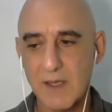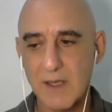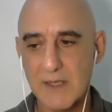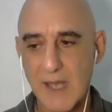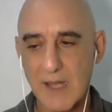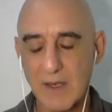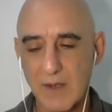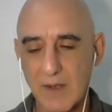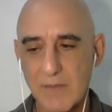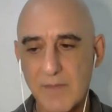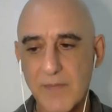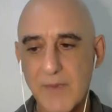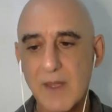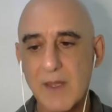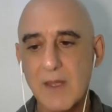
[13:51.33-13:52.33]
yellow,
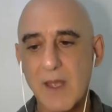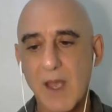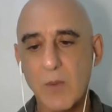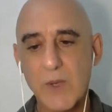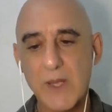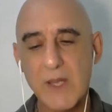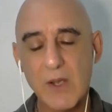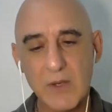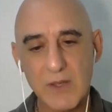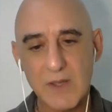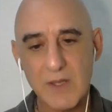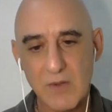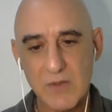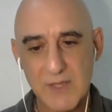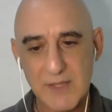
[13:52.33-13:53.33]
and we hooked
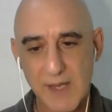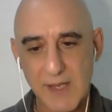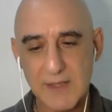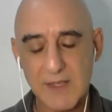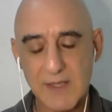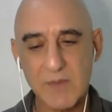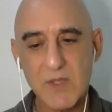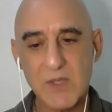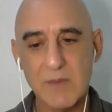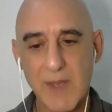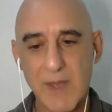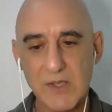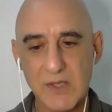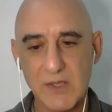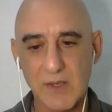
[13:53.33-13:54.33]
those lights up to a
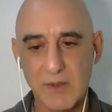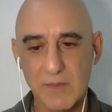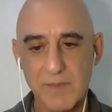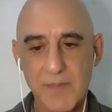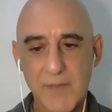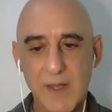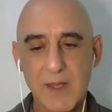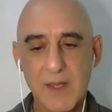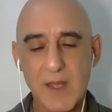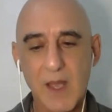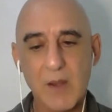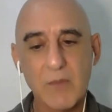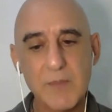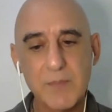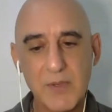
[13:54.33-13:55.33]
metronome
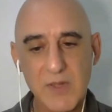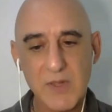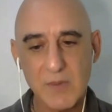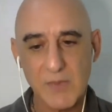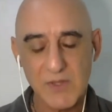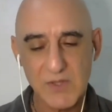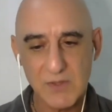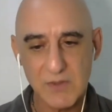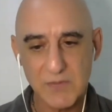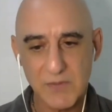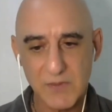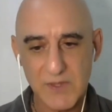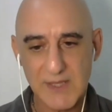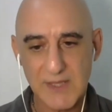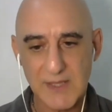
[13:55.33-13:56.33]
and we put them on do
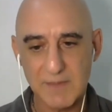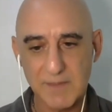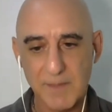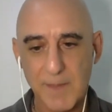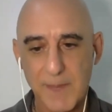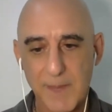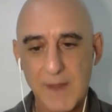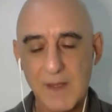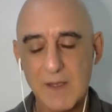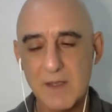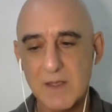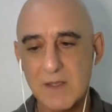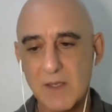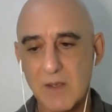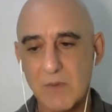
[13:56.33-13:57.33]
14.
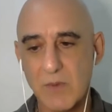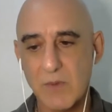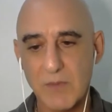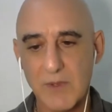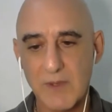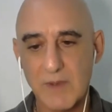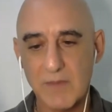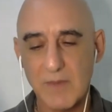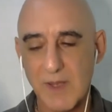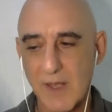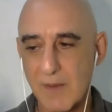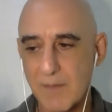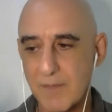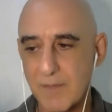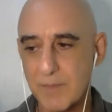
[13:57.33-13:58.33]
So we were
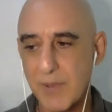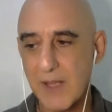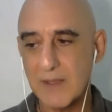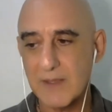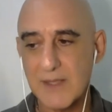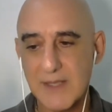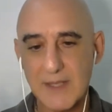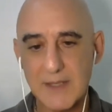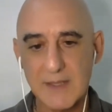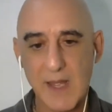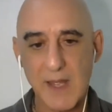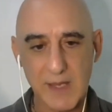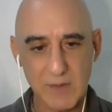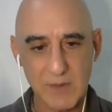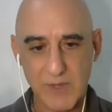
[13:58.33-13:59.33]
pulsing
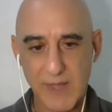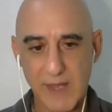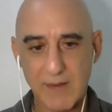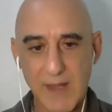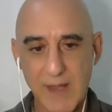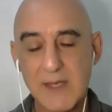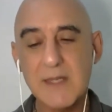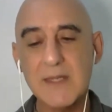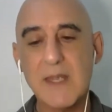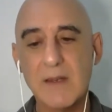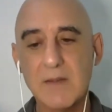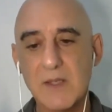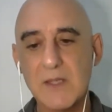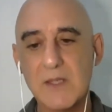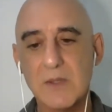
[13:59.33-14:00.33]
light without any
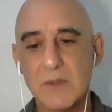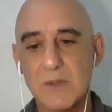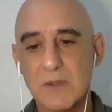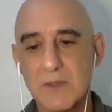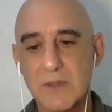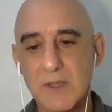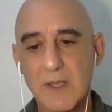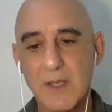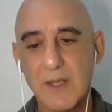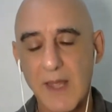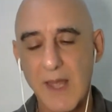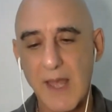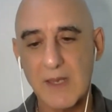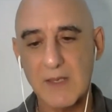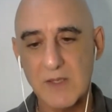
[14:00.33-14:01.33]
sound at all
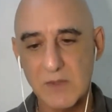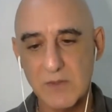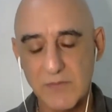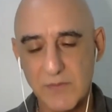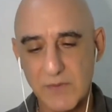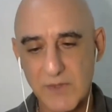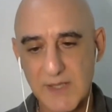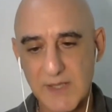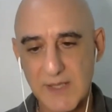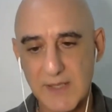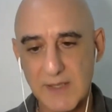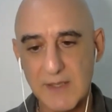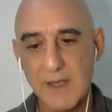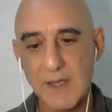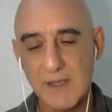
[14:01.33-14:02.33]
at do
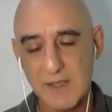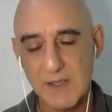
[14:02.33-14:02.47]
14 at